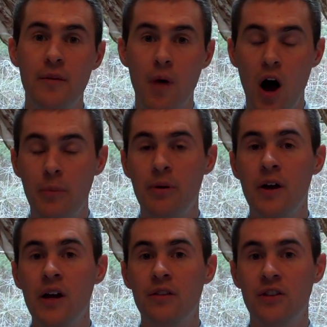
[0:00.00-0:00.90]
them
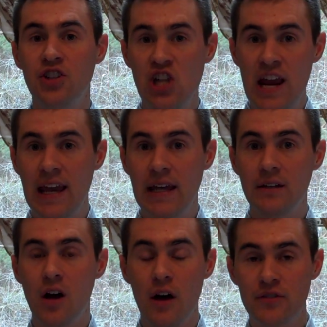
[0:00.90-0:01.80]
up the
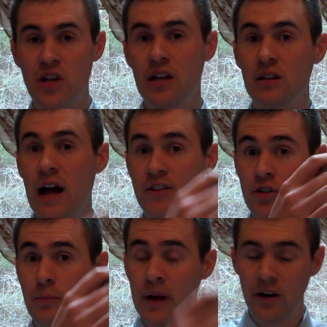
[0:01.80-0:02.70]
chain of
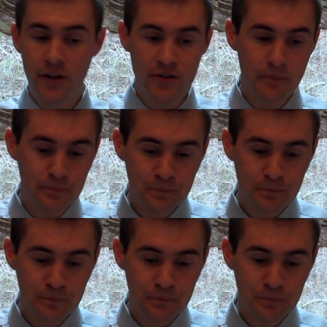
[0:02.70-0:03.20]
psychological barriers.